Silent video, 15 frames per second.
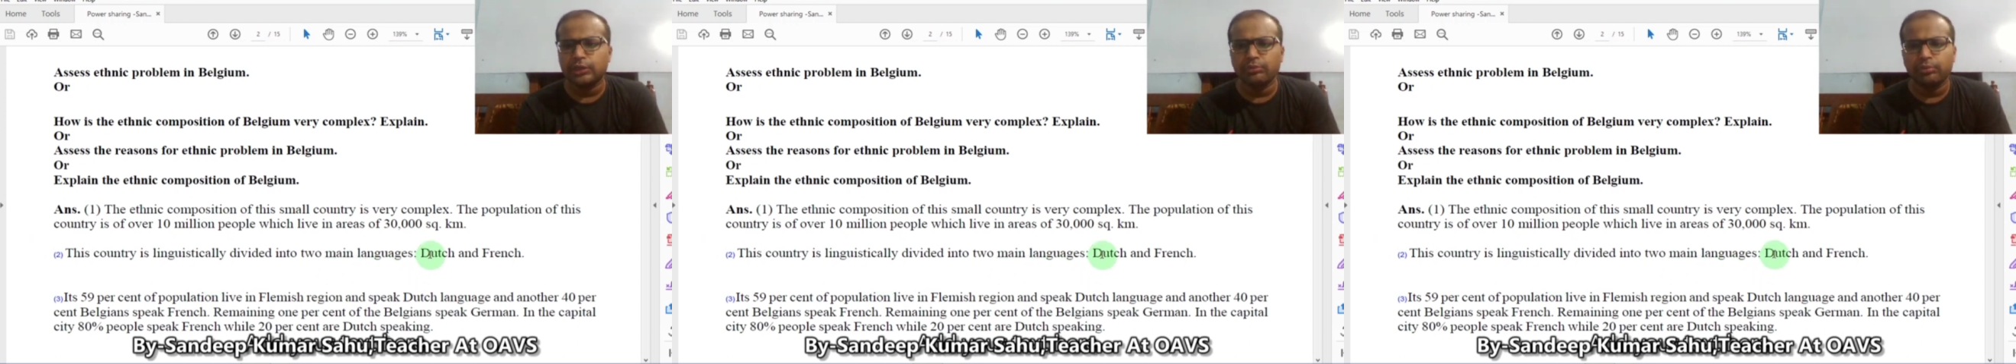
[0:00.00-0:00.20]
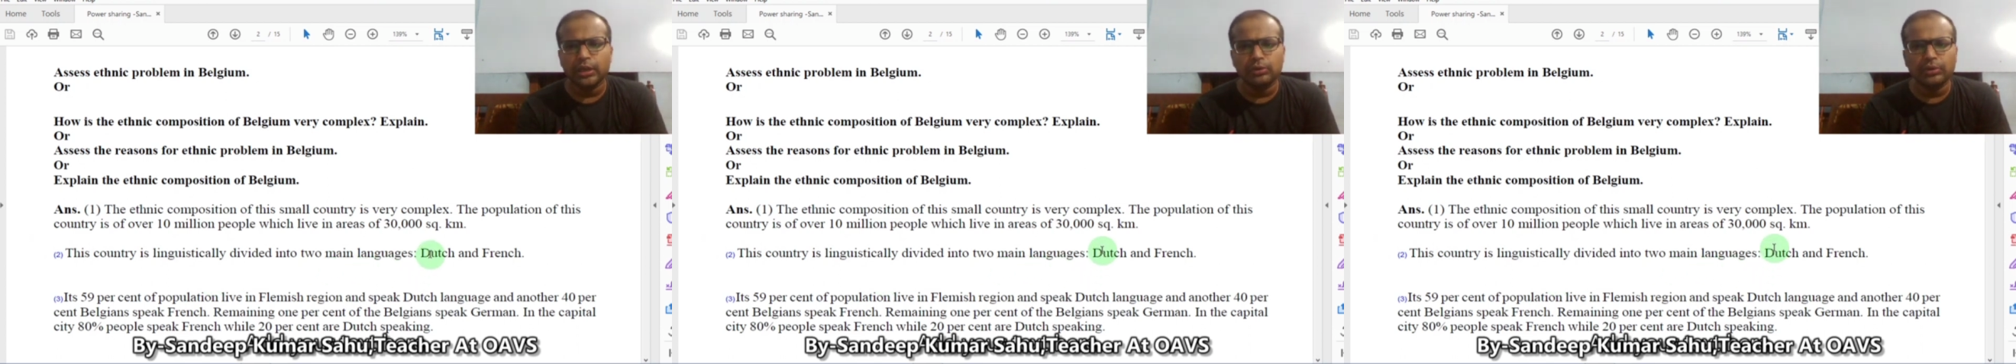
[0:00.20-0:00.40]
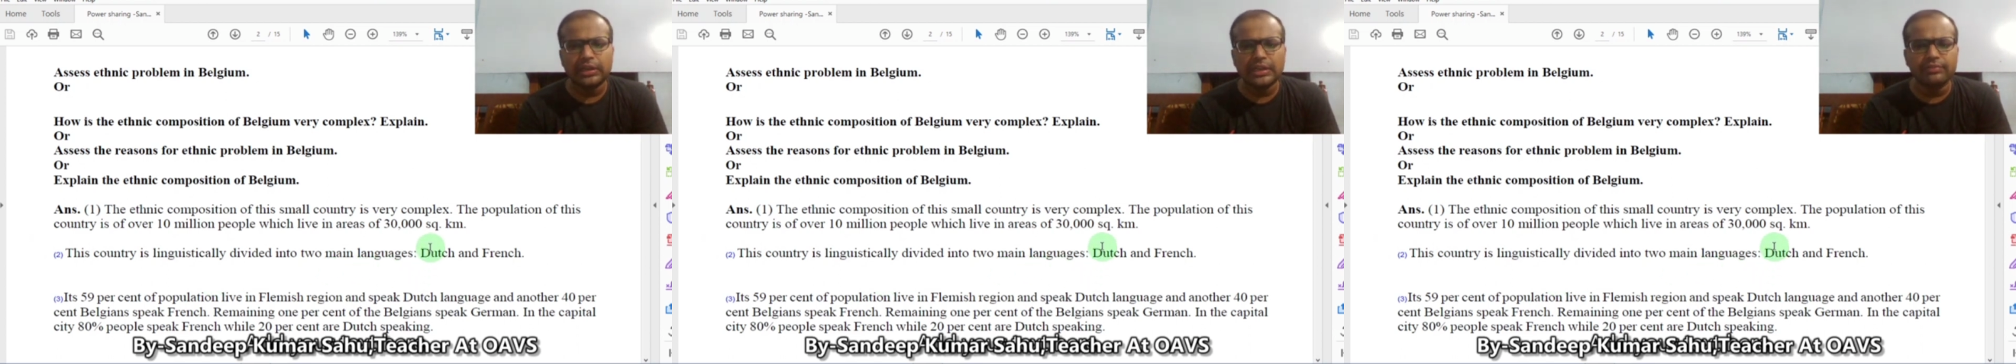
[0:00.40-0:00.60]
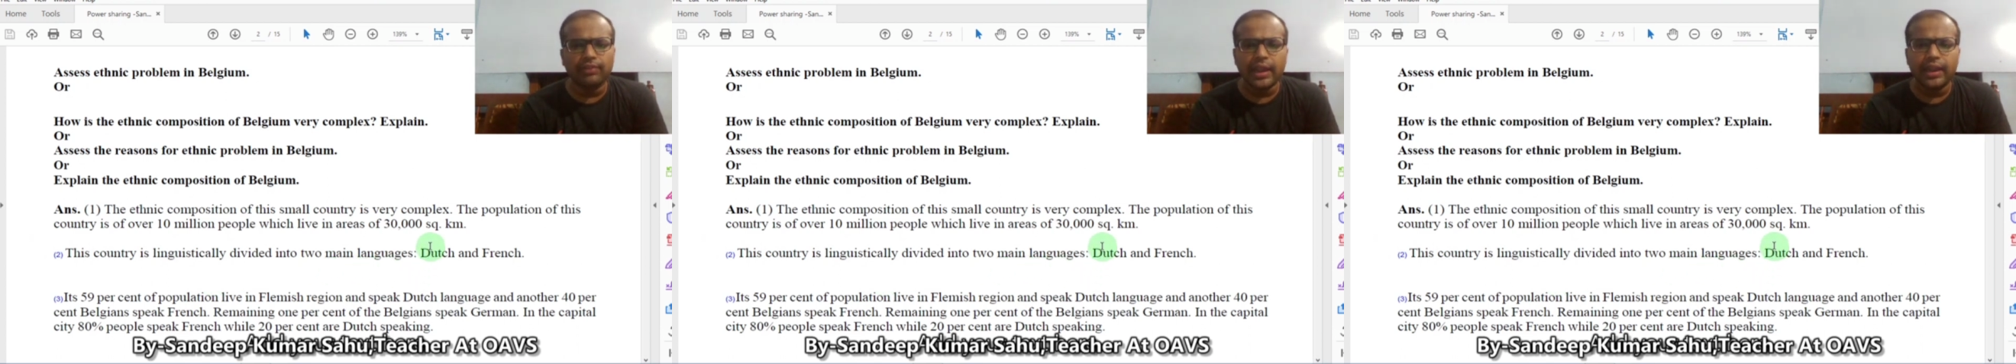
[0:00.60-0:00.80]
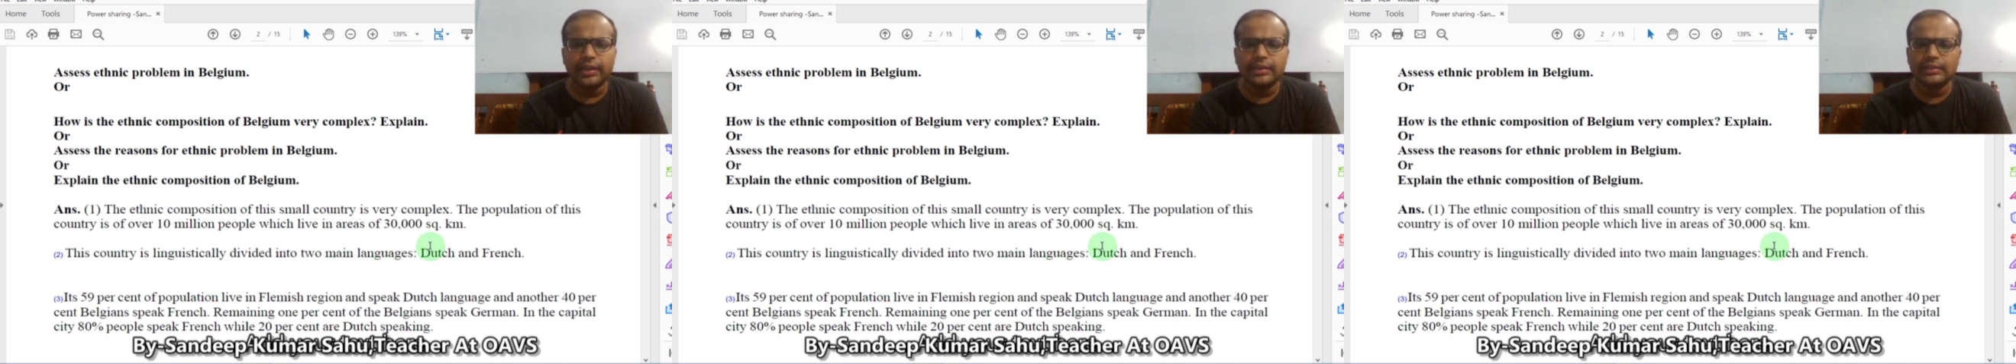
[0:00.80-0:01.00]
we could
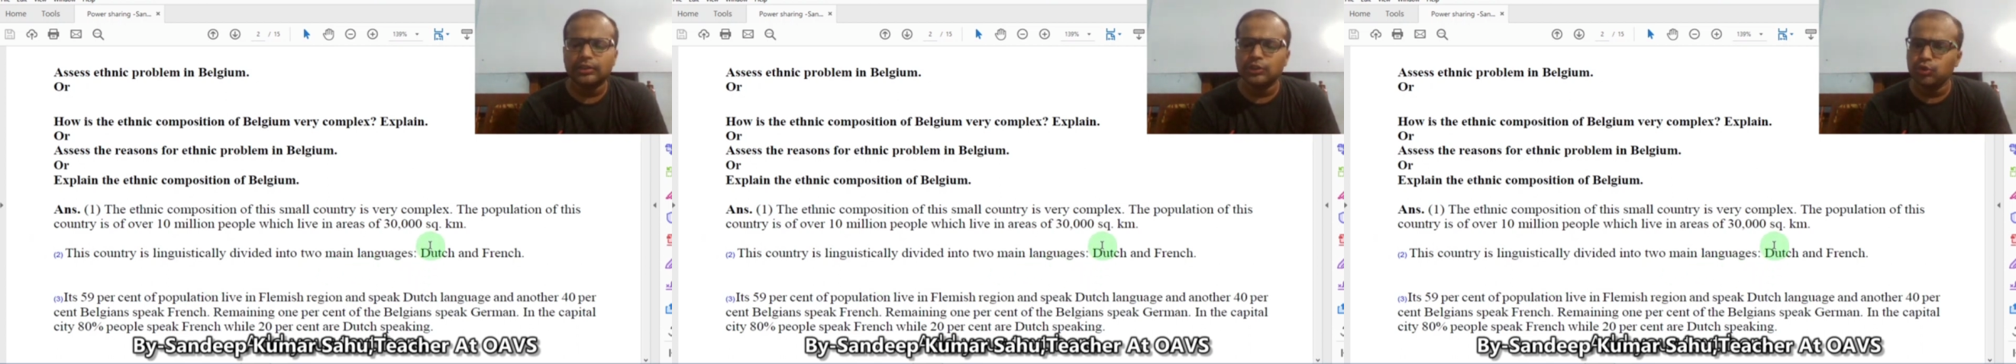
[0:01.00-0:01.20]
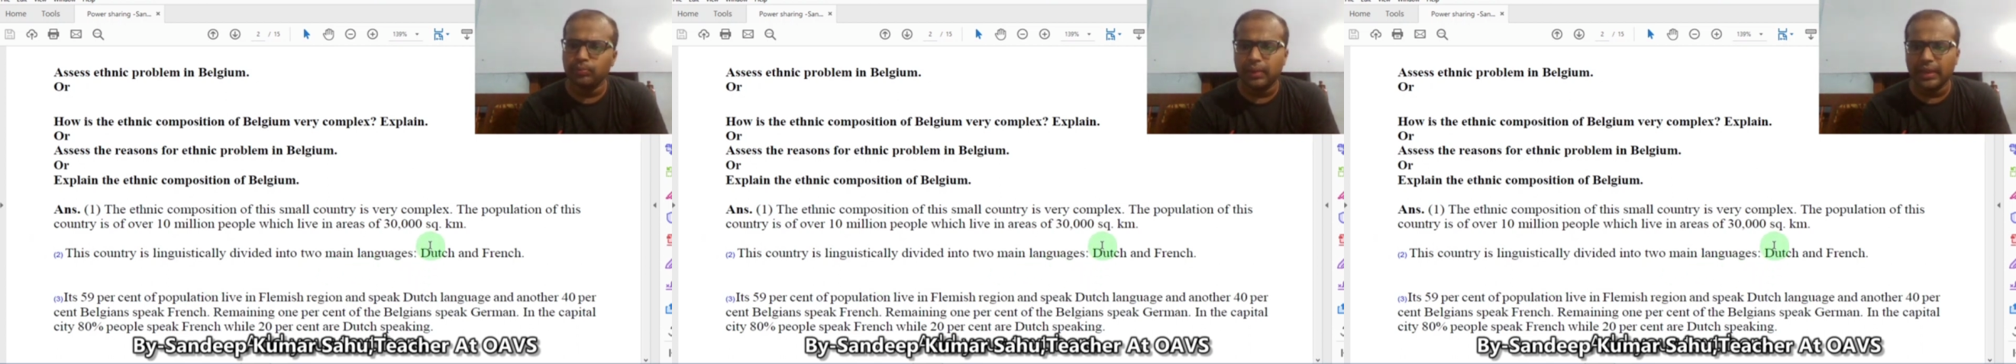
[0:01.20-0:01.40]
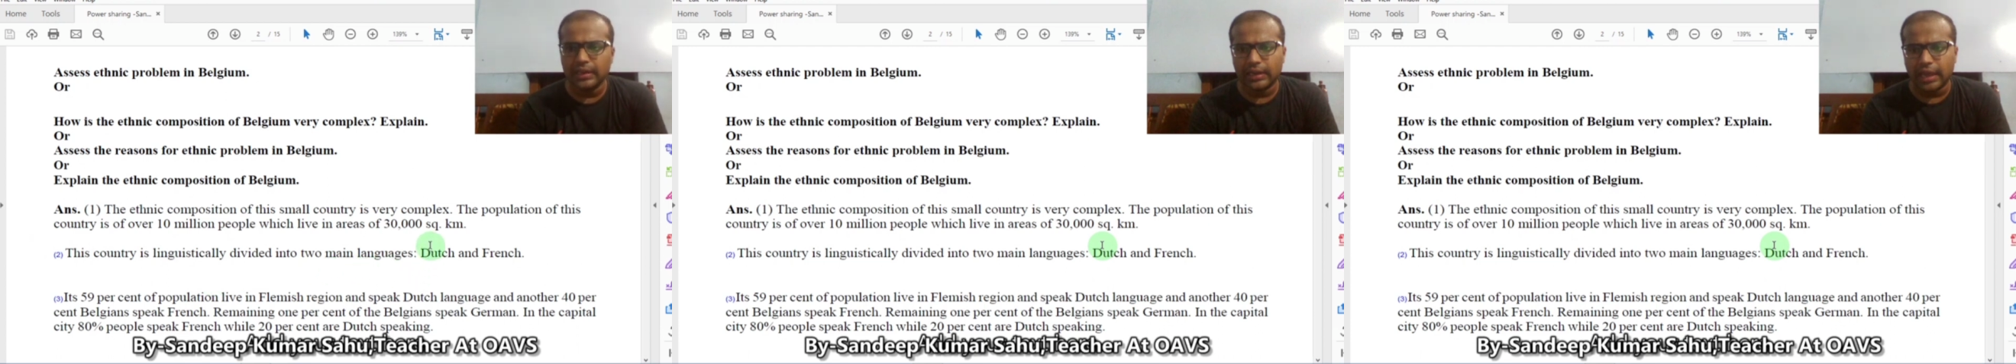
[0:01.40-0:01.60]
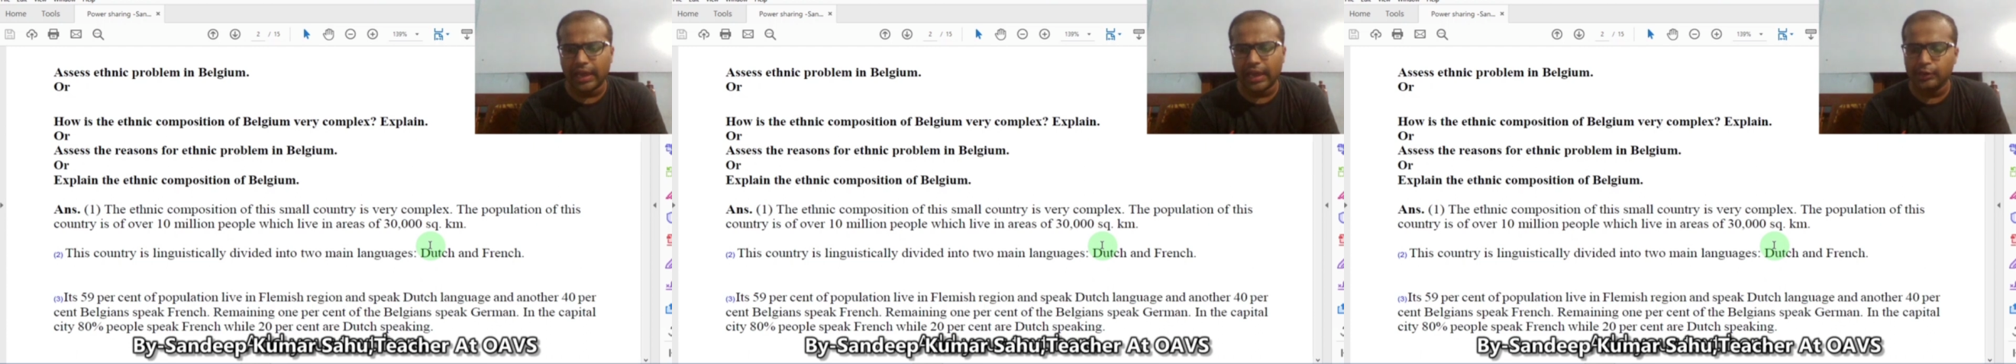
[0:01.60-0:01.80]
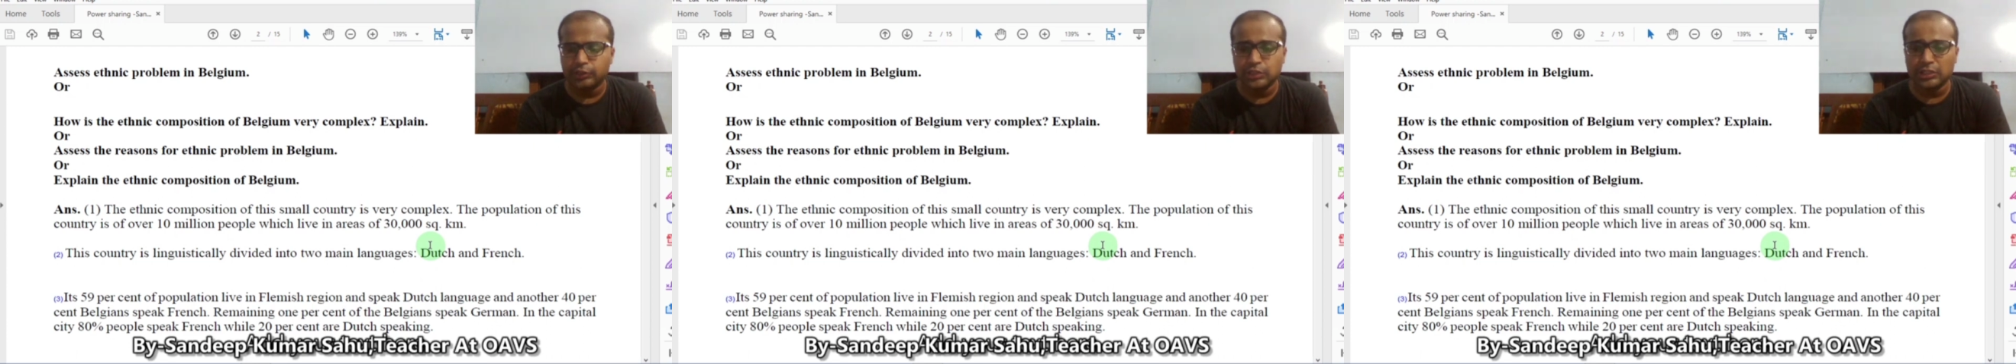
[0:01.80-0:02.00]
divide two main
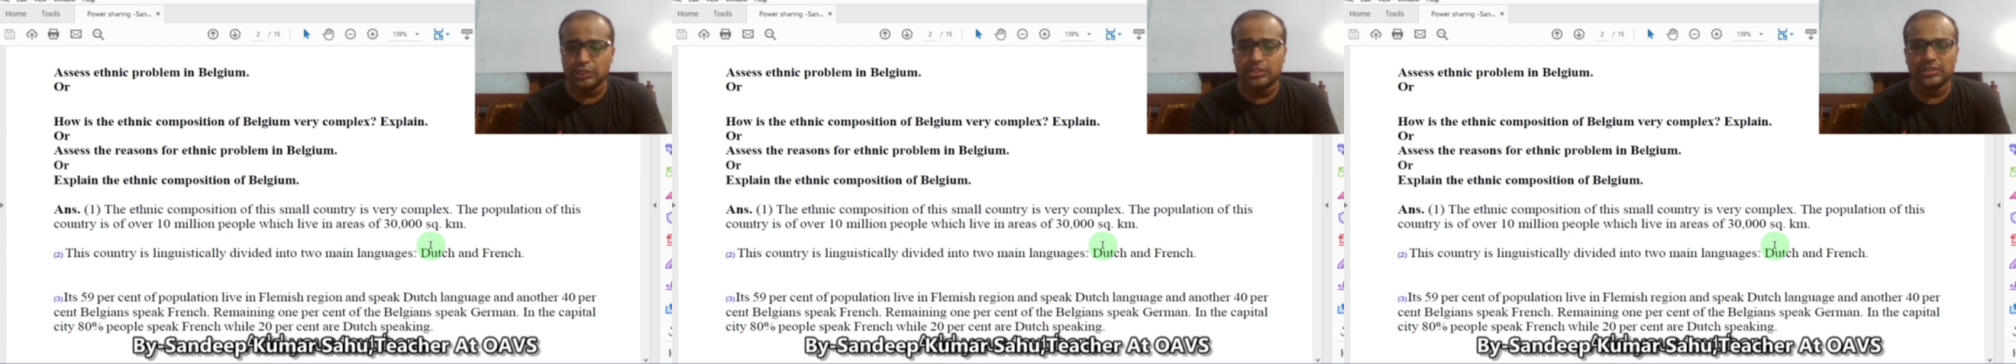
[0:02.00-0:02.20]
languages,